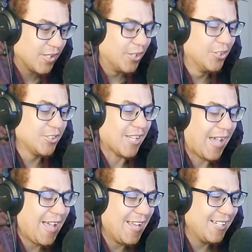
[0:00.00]
Whose
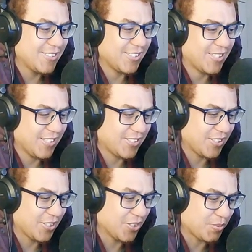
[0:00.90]
hand is he
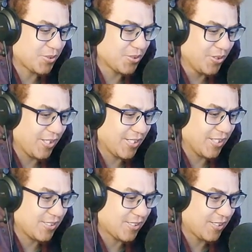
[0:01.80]
kissing? Because we saw that
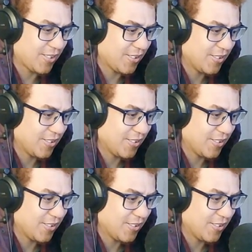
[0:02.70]
yesterday.